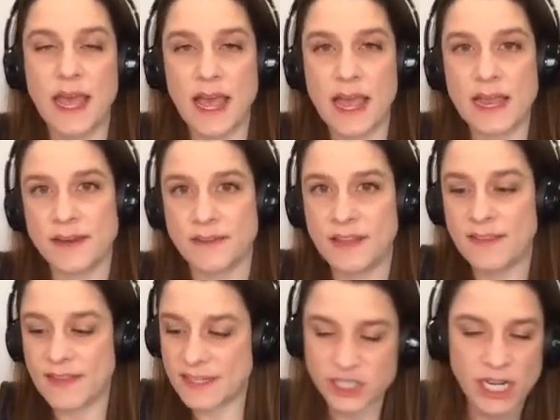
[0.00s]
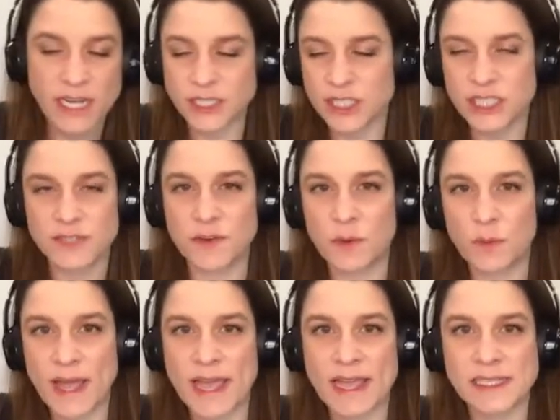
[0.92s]
And then they change in different
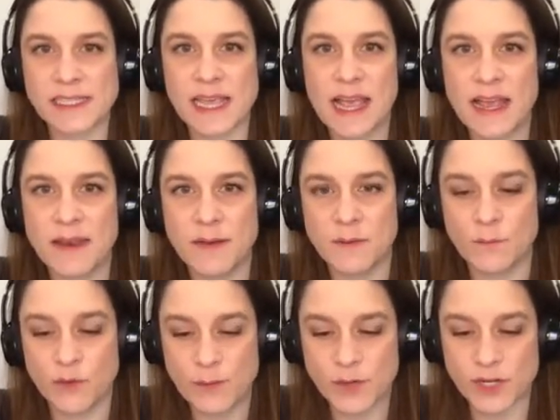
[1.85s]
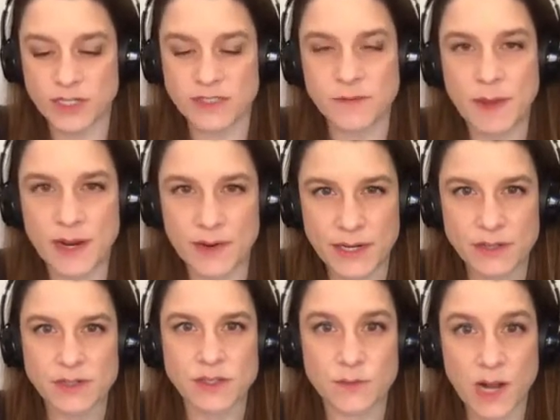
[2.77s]
ways, and reproductive
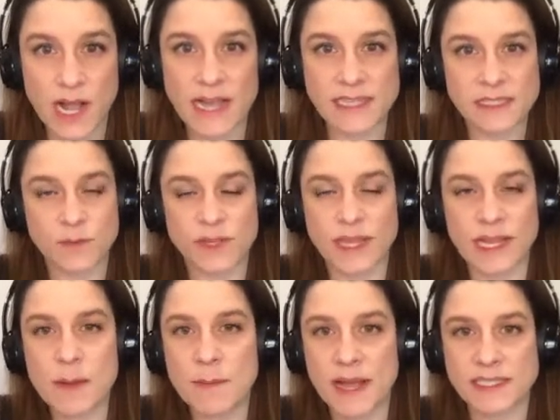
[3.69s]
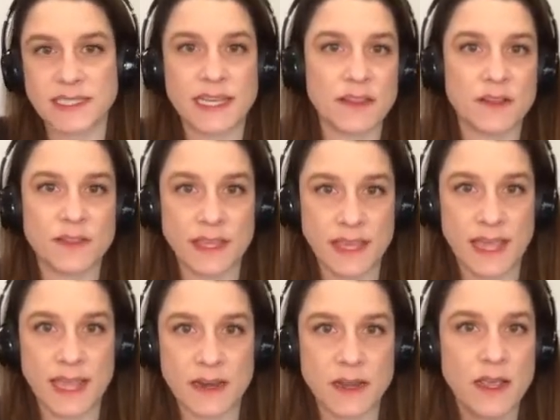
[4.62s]
barriers arise. And when they come back together, they
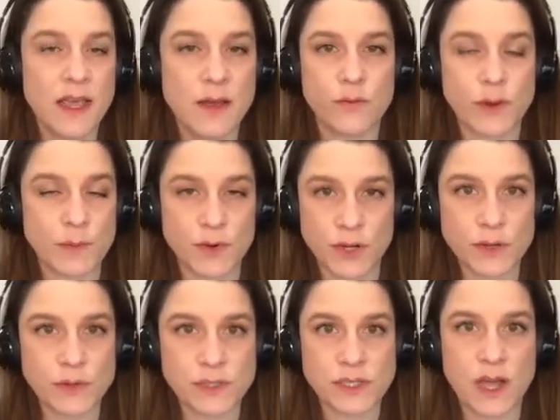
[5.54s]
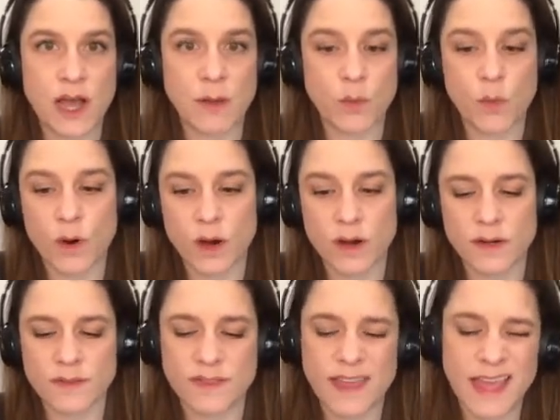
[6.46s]
can't reproduce,
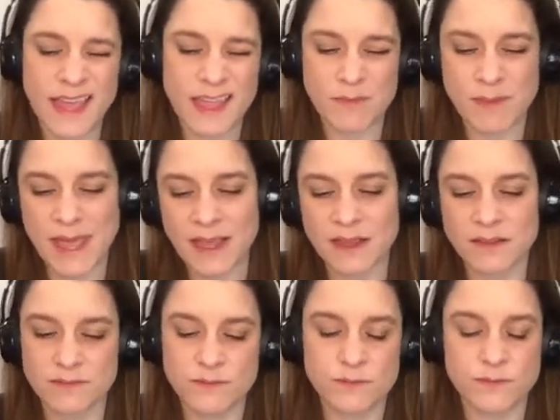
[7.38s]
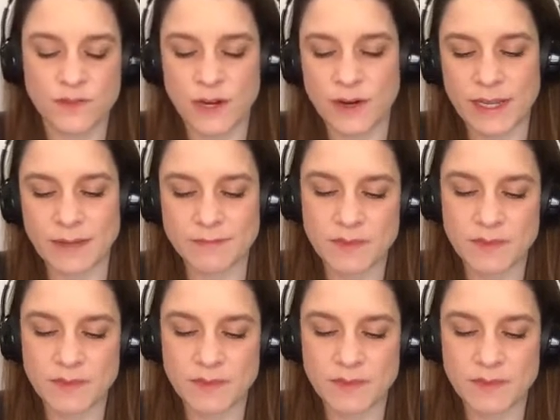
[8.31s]
or they make very